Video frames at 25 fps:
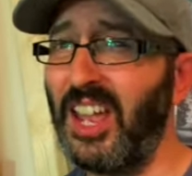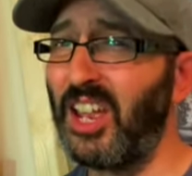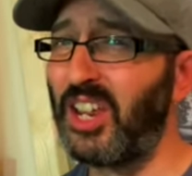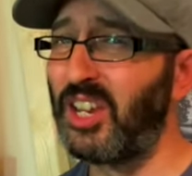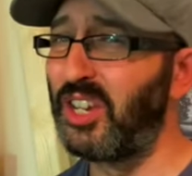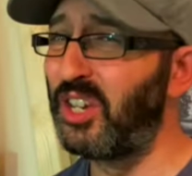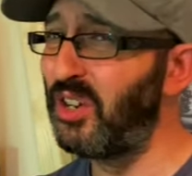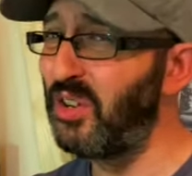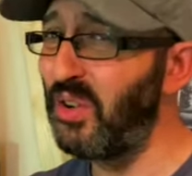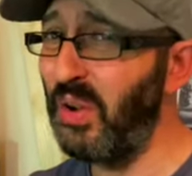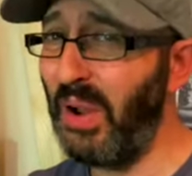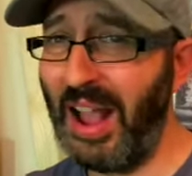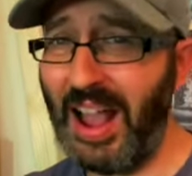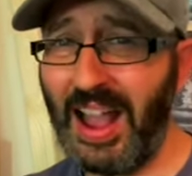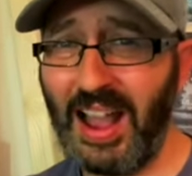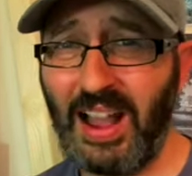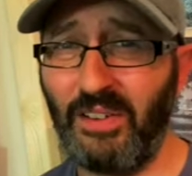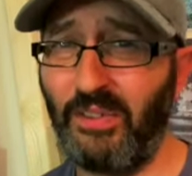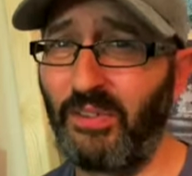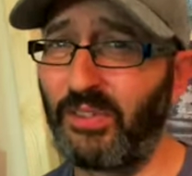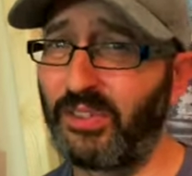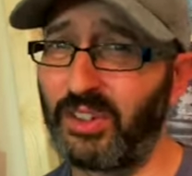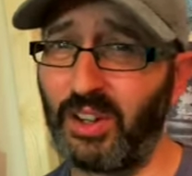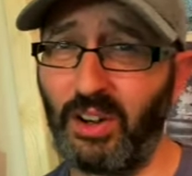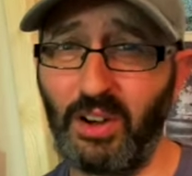You
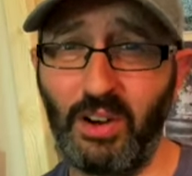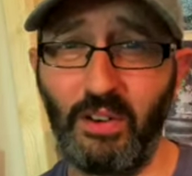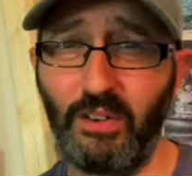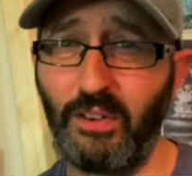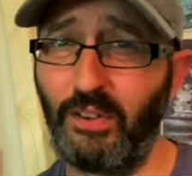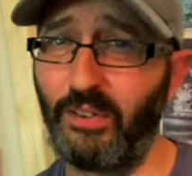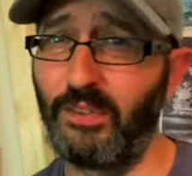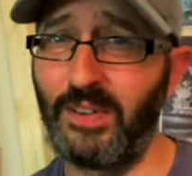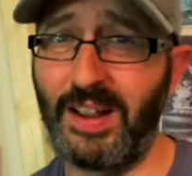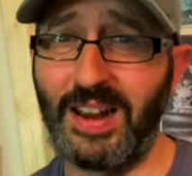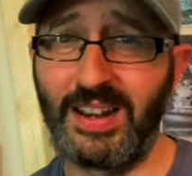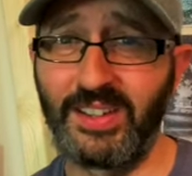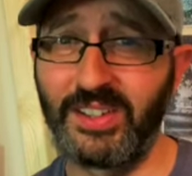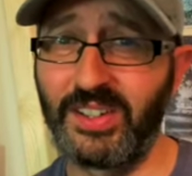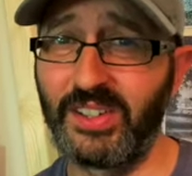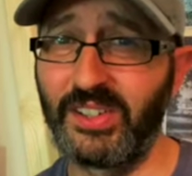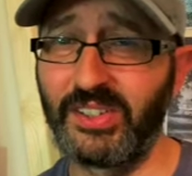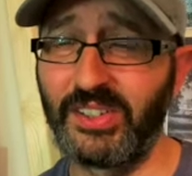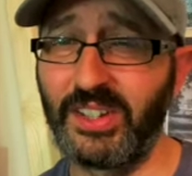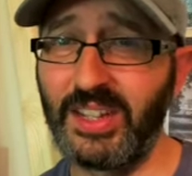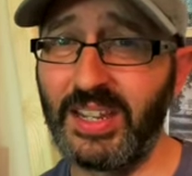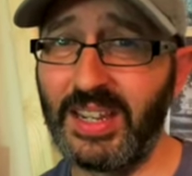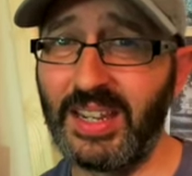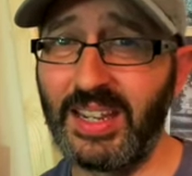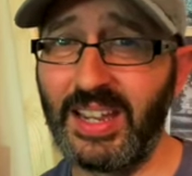have to love
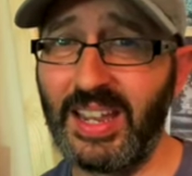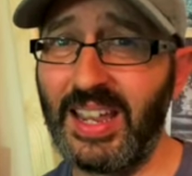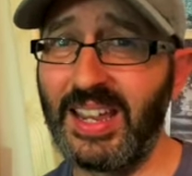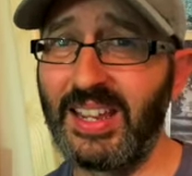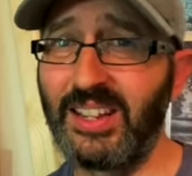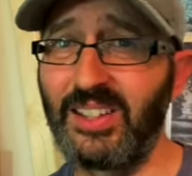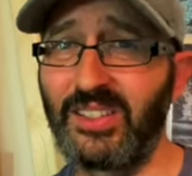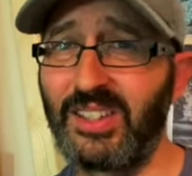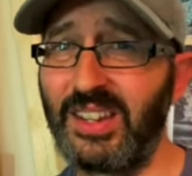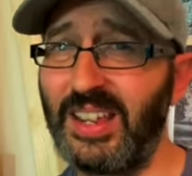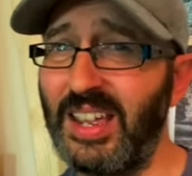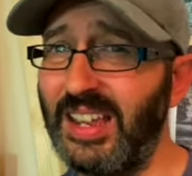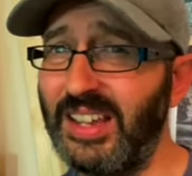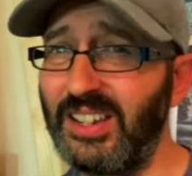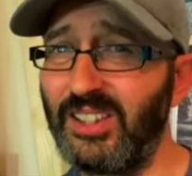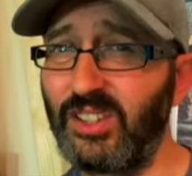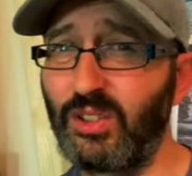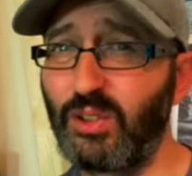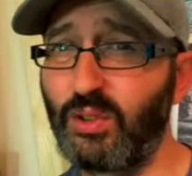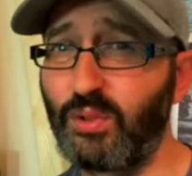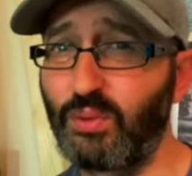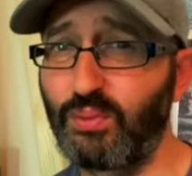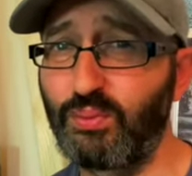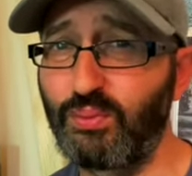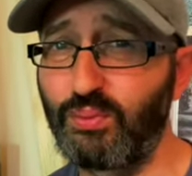fantasy. It's
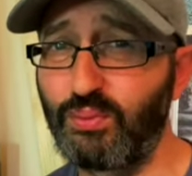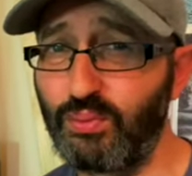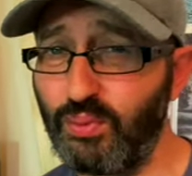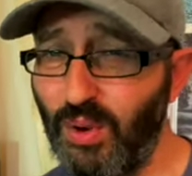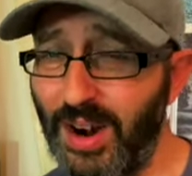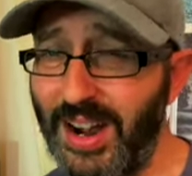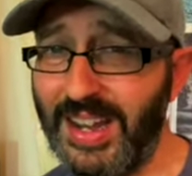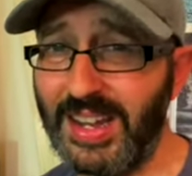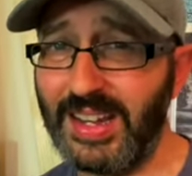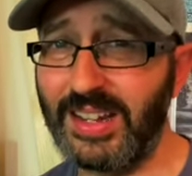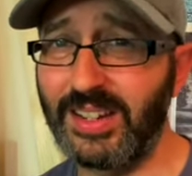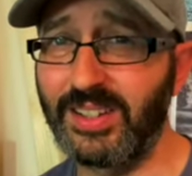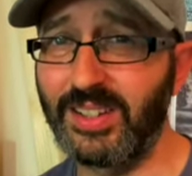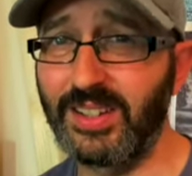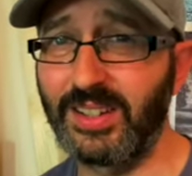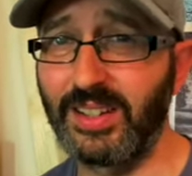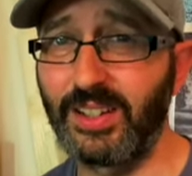great